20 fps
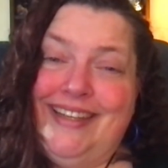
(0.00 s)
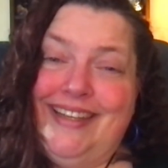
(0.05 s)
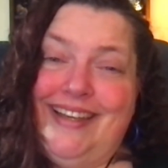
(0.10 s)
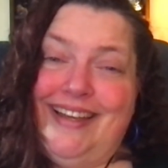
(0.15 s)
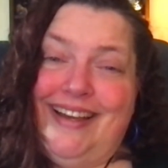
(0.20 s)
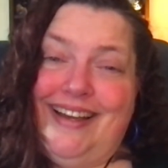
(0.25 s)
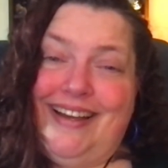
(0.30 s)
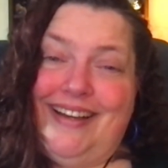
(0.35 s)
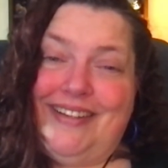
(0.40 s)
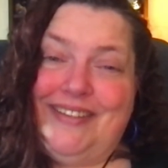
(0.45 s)

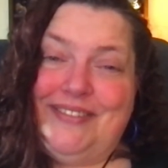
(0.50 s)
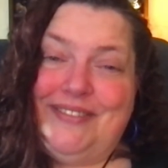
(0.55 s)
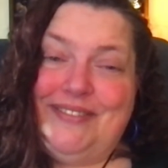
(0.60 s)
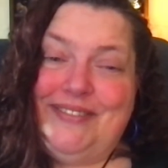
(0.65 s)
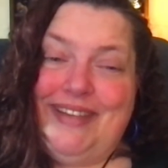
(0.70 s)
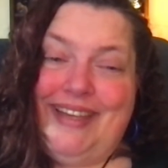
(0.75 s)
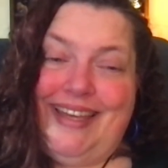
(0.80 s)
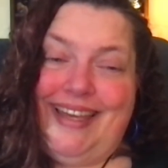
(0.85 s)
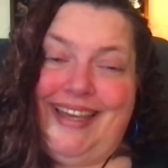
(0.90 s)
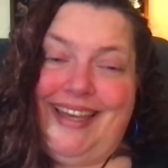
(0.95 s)

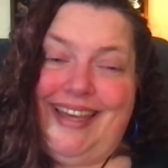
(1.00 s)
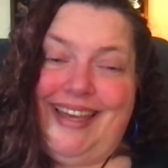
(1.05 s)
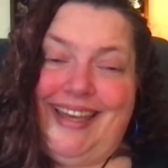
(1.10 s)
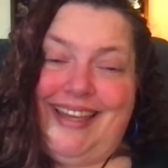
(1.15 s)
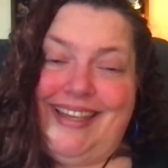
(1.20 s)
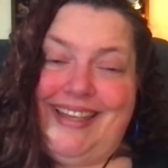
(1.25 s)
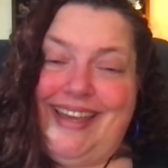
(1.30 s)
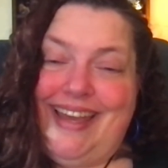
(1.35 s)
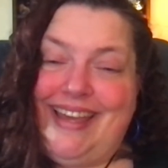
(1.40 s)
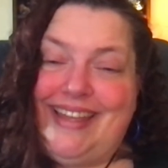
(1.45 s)

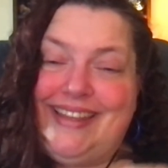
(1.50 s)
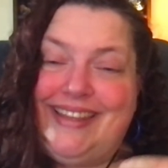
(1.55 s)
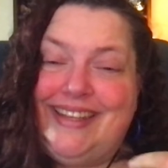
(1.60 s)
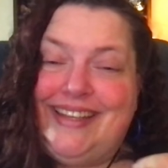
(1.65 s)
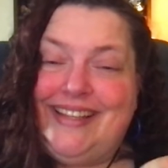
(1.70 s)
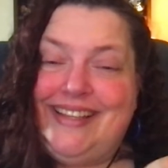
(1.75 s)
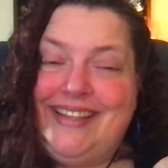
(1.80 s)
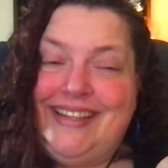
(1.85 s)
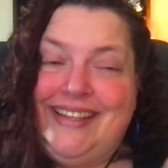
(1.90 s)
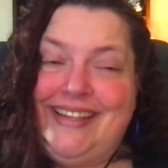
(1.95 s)
and
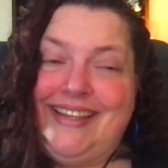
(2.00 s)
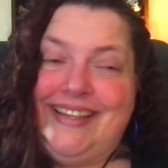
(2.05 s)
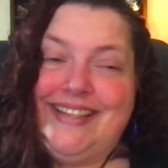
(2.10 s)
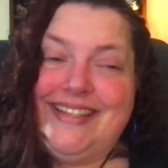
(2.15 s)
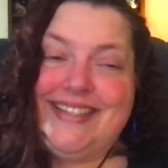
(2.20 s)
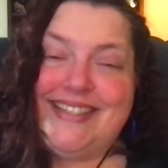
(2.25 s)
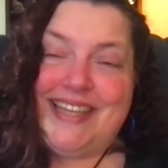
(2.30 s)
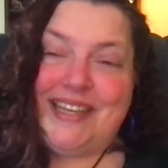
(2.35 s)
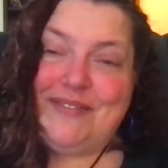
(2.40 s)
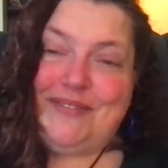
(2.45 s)
that
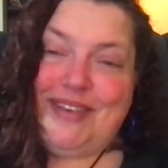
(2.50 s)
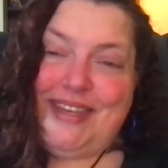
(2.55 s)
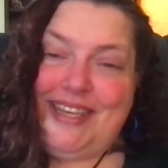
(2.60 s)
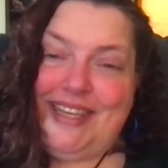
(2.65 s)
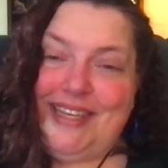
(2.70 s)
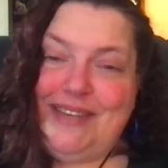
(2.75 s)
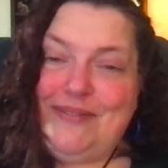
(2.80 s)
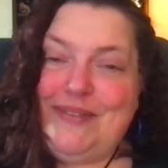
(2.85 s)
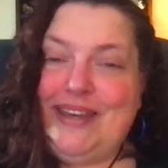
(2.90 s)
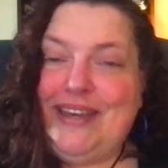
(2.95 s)
send
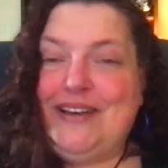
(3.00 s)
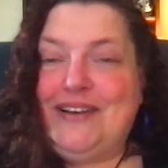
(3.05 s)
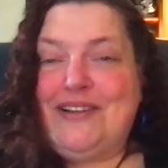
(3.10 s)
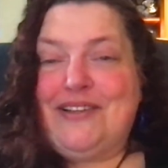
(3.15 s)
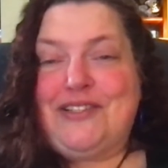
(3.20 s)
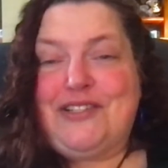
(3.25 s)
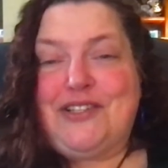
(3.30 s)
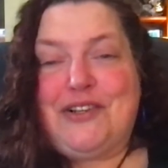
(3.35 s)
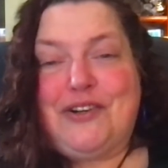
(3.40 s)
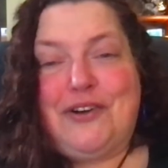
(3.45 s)
me
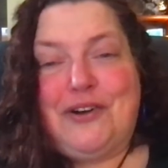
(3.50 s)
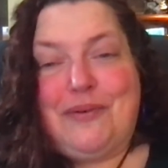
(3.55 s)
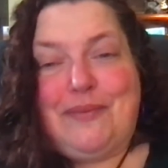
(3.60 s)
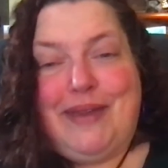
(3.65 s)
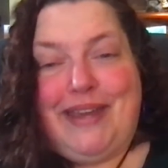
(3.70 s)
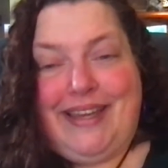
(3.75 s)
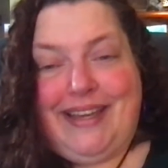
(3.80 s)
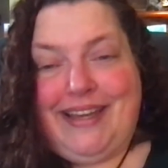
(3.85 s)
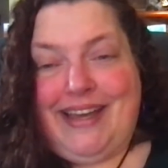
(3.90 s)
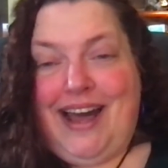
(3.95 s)
emails or
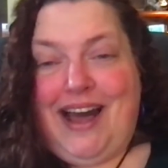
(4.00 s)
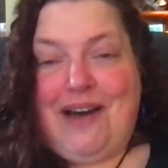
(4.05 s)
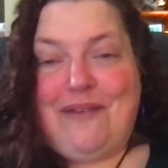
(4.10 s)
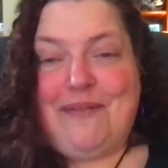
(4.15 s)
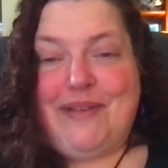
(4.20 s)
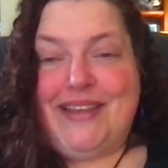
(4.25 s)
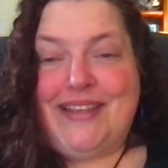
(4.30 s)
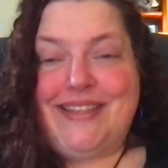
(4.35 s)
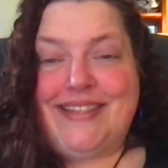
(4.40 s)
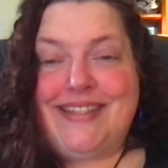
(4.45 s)
make
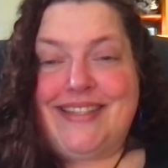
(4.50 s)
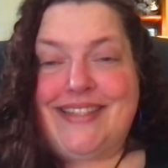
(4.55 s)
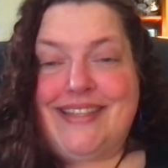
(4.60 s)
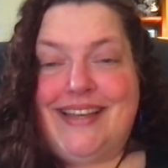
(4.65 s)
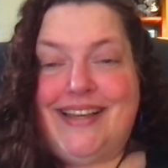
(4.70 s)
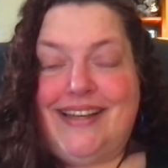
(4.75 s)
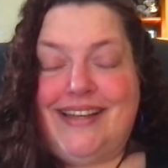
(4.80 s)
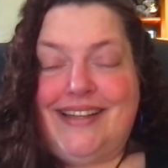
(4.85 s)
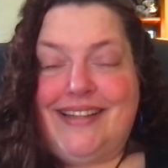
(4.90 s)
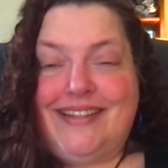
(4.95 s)
comments
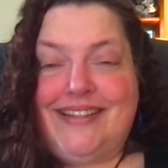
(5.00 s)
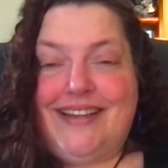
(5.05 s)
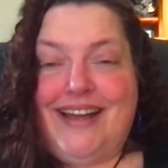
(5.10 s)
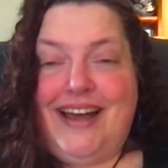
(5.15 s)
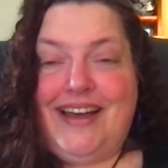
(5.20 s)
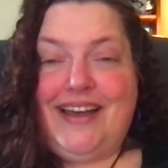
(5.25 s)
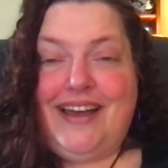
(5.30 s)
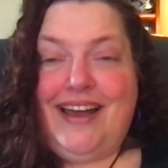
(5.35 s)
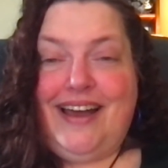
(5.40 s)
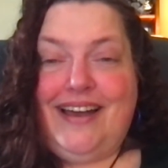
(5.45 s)

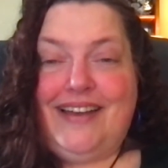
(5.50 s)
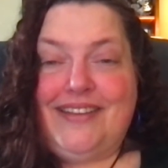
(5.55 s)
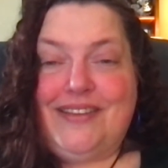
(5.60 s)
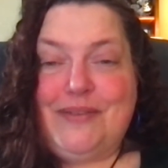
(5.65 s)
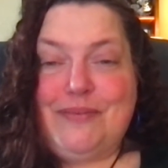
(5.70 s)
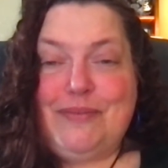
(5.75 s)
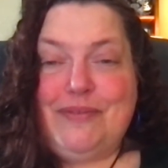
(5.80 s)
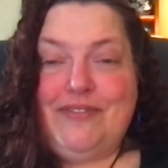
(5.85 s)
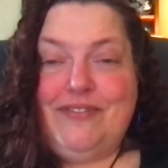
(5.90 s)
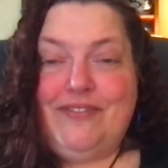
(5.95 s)
on the
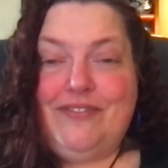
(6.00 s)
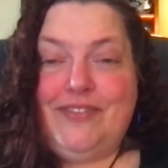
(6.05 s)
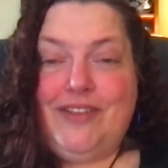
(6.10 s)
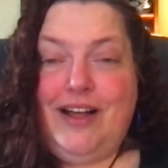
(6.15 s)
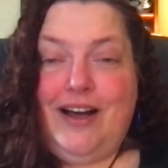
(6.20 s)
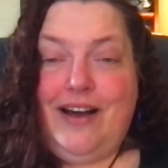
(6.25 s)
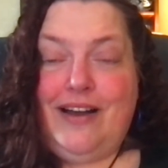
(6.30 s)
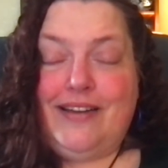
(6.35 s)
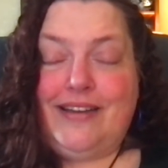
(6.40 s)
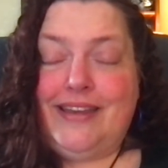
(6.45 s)

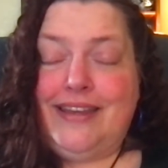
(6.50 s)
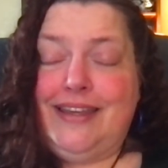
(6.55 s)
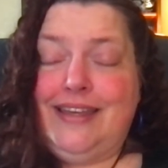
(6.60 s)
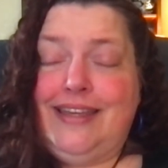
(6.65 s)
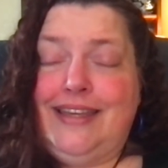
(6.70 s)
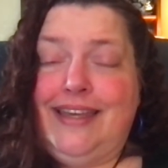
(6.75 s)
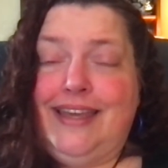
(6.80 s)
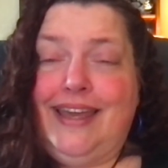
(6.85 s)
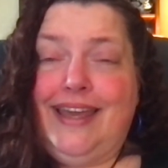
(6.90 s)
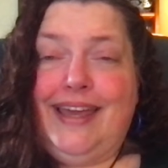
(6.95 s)
vlog,
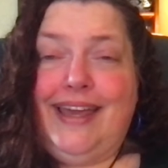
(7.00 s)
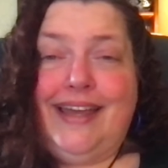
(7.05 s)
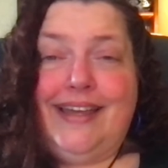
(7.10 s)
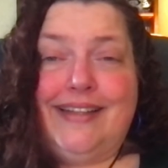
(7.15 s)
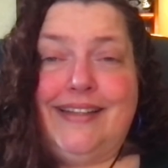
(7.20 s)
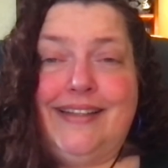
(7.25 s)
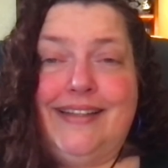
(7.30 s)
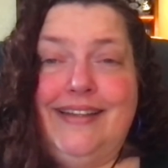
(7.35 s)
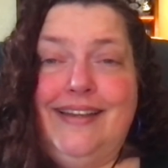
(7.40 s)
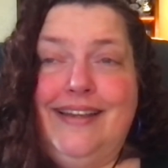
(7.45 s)

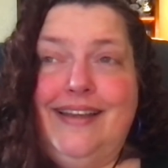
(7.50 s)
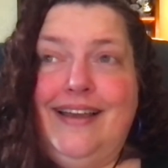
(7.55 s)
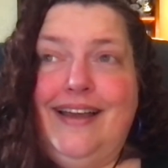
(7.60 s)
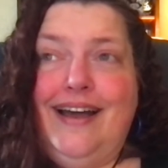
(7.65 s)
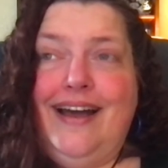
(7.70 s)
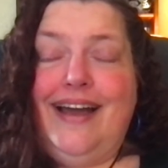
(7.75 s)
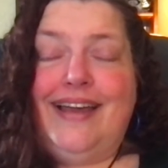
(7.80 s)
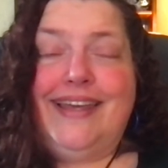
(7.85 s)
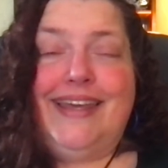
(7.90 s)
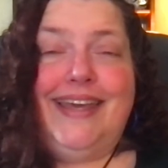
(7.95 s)
and
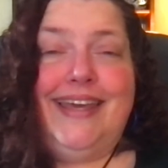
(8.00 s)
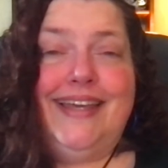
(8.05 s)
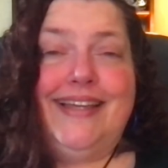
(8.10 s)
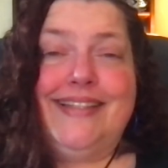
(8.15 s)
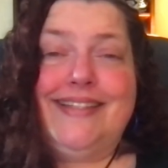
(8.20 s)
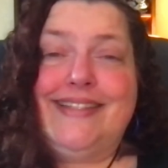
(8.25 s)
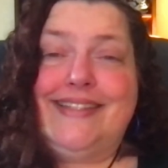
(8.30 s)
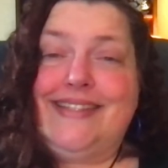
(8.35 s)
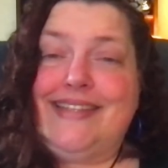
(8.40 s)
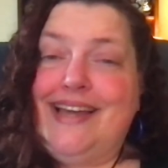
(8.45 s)
I
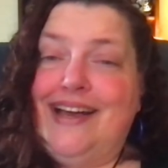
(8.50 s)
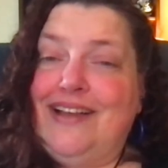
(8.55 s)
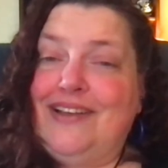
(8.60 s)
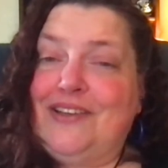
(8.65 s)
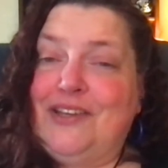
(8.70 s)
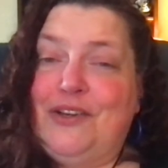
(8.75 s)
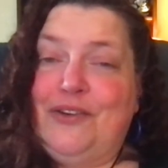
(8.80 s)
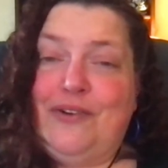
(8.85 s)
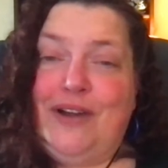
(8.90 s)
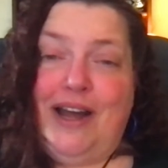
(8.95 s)
can't tell
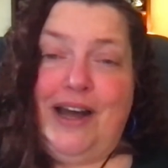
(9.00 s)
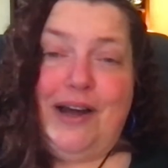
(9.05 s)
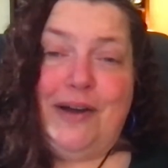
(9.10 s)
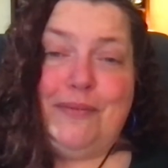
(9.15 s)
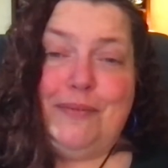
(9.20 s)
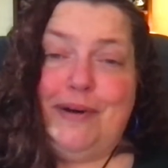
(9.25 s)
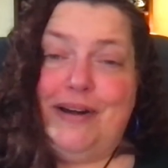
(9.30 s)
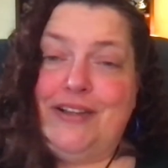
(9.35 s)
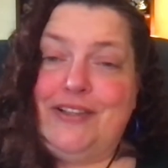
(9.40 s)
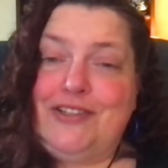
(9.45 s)
you how
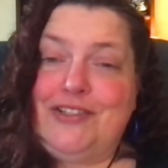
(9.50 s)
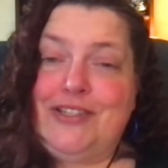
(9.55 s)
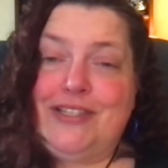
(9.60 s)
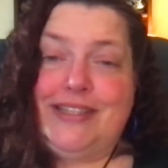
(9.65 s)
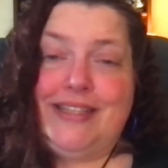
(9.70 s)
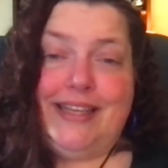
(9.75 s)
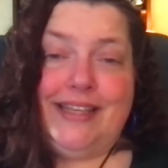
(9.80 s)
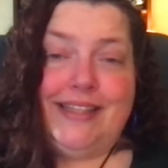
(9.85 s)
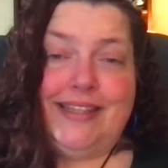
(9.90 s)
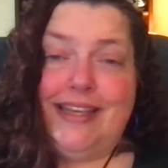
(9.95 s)
much
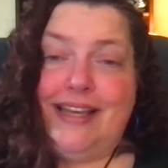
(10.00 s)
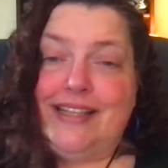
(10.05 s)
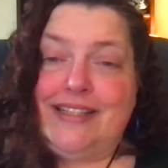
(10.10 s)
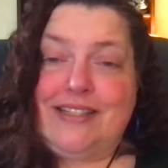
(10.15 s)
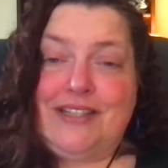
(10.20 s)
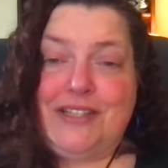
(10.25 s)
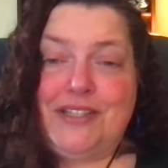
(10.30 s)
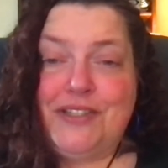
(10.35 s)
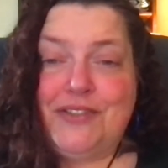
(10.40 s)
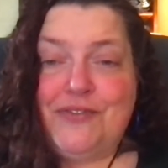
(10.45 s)
that
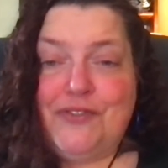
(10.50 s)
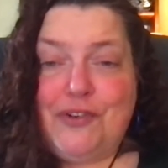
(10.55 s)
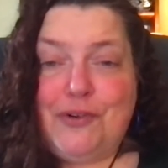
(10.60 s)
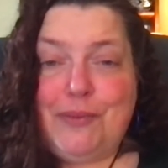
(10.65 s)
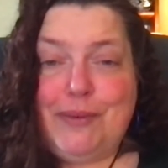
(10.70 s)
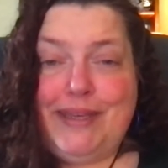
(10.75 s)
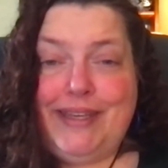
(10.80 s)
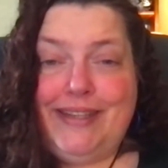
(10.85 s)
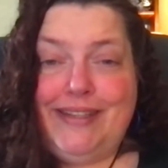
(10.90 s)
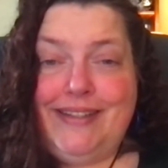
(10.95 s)
does for
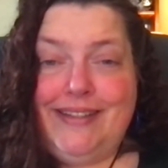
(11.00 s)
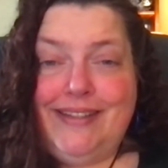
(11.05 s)
me,